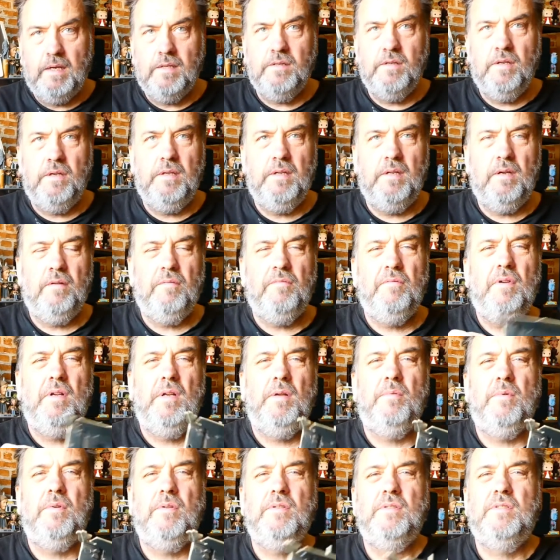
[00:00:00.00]
so you don't really
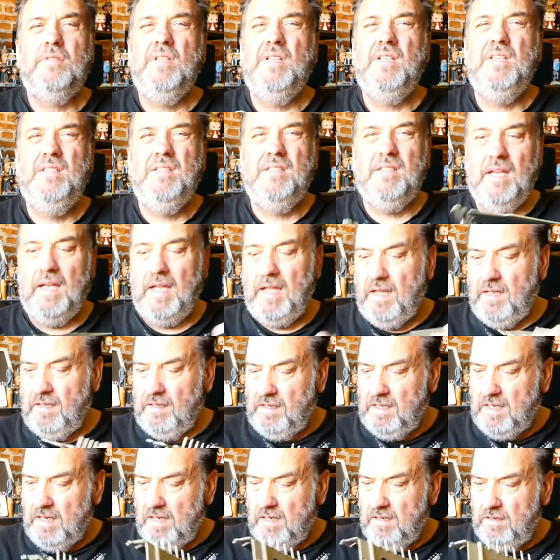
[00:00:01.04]
want to see sand
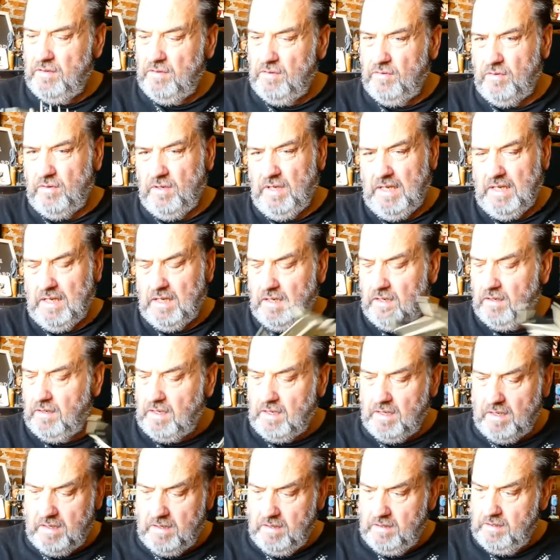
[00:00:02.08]
coloured or yellow
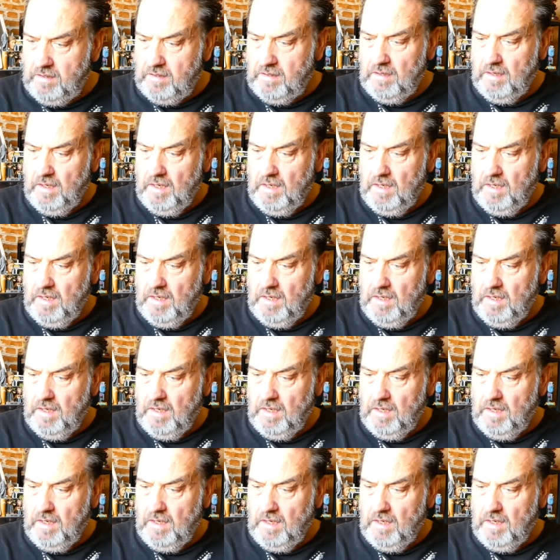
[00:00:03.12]
coloured